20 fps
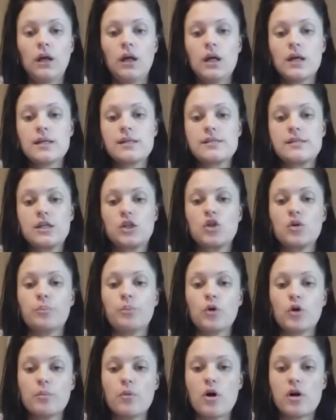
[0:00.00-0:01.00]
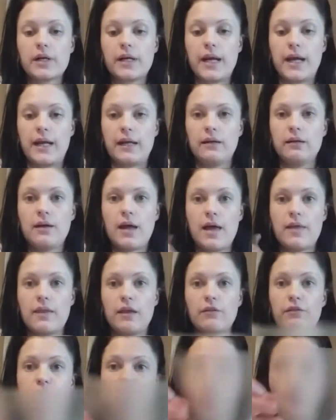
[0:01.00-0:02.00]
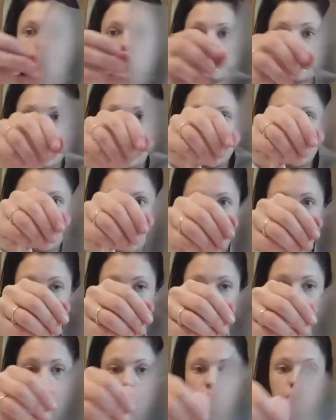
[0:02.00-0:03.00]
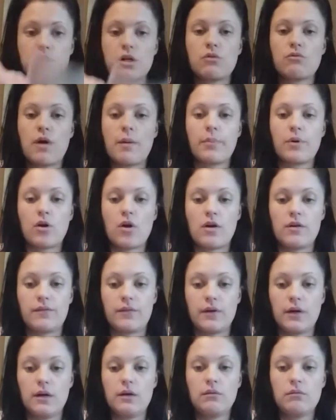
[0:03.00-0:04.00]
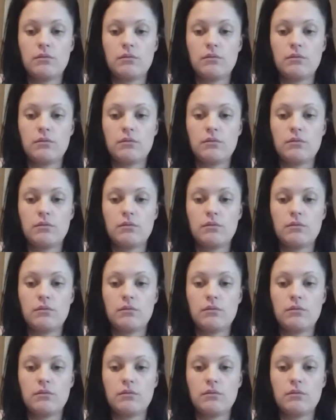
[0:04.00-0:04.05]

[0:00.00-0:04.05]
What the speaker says: Stick your bookmark in and then fold over the other portion and rub it over.